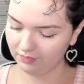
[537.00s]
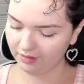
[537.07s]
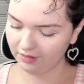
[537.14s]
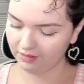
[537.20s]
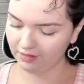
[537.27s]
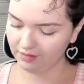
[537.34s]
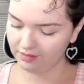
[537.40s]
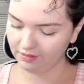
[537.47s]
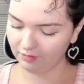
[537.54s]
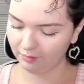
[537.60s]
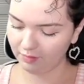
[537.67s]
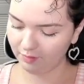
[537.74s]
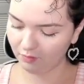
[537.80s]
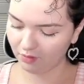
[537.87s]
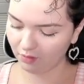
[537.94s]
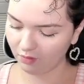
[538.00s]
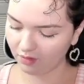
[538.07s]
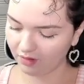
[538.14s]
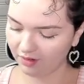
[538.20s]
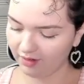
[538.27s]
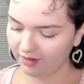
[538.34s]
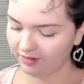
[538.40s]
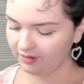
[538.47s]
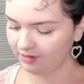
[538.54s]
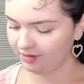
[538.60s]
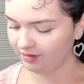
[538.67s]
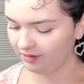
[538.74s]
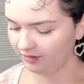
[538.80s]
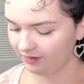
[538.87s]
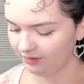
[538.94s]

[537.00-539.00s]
Get these a little bit more organized here.